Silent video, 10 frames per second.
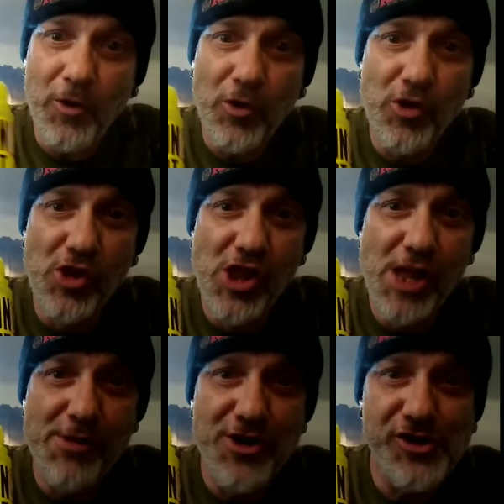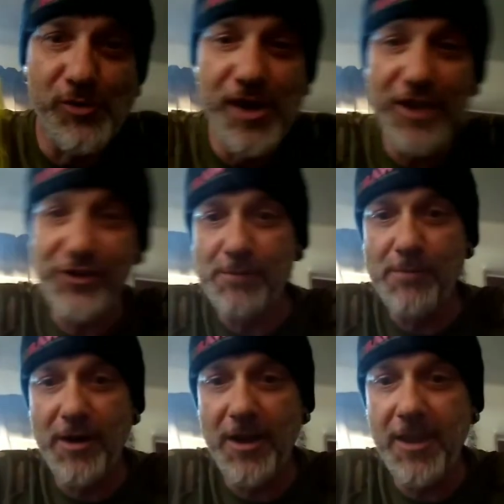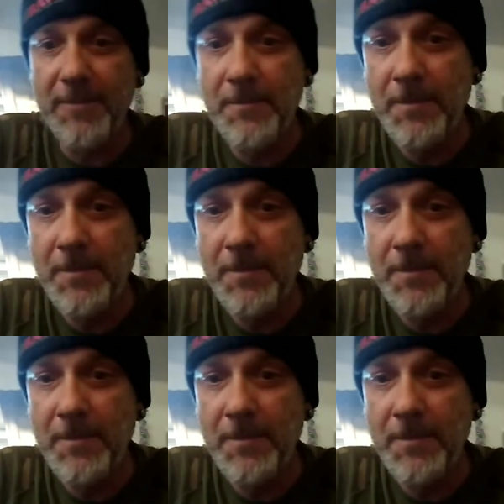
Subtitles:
lemon twist in mine.